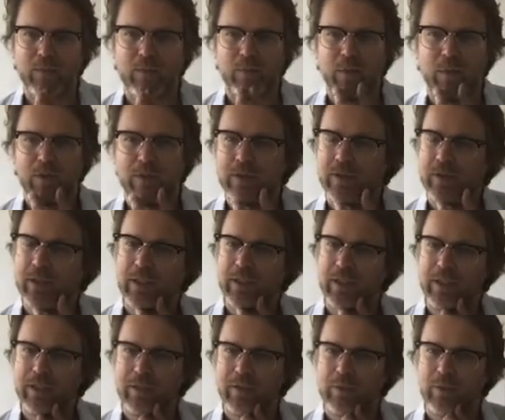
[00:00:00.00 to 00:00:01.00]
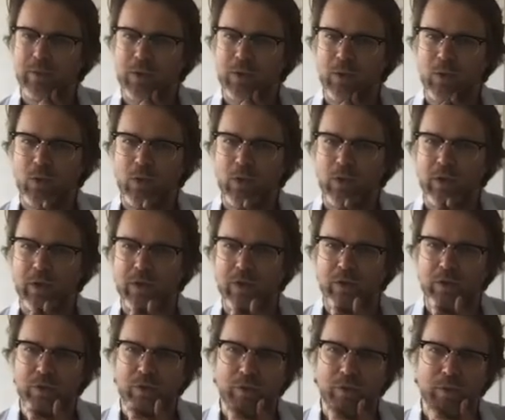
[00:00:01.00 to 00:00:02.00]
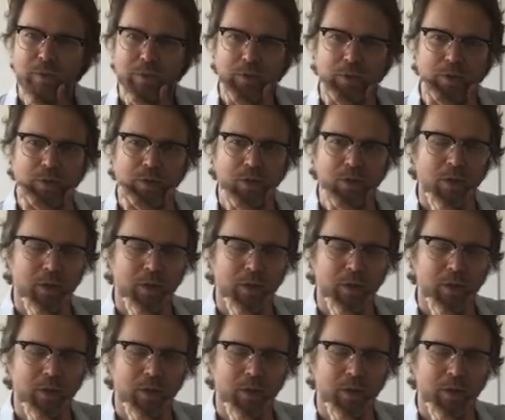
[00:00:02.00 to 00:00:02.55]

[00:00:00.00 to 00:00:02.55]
waltzing into a court in Nuremberg